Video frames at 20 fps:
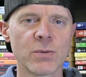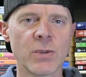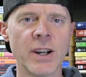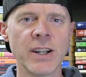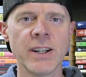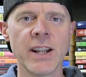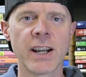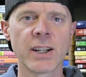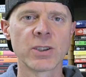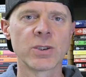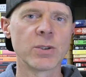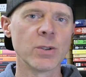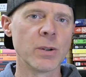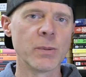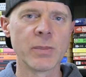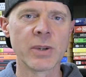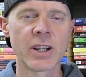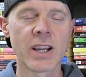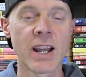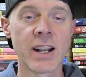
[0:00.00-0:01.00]
right next to
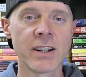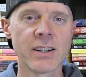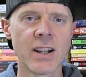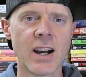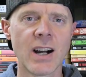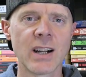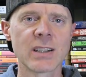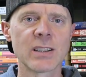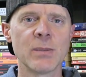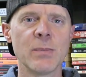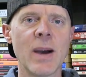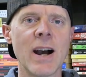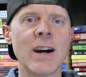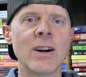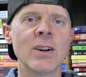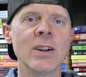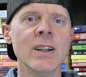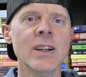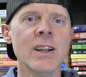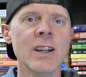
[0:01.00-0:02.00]
him and kind of knocks him
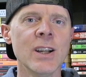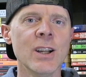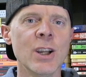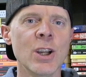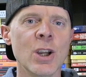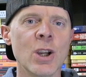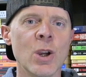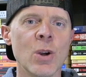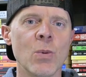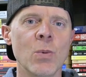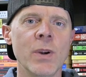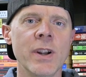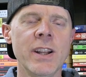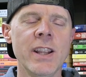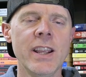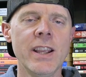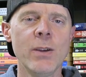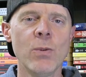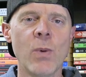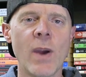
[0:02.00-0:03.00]
out. When
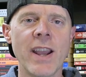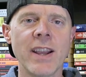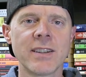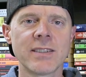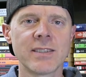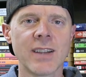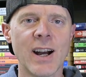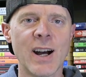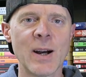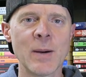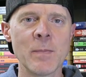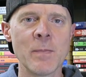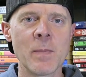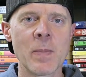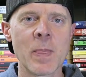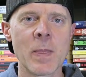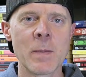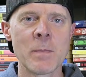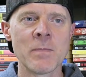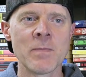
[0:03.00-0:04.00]
he wakes up,